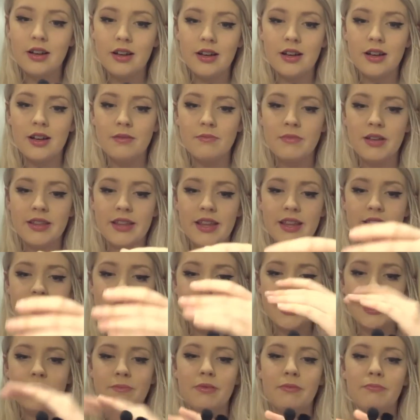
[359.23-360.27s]
And they're the
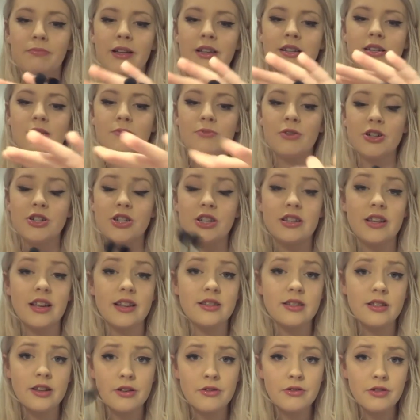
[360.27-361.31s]
tapered blending brushes. They're
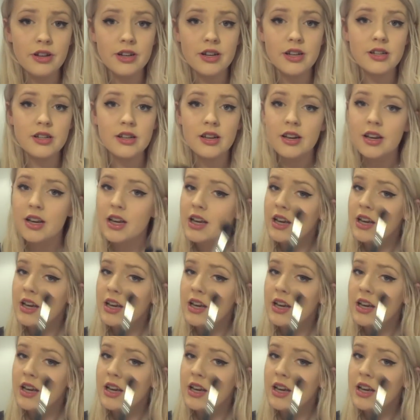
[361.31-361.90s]
so good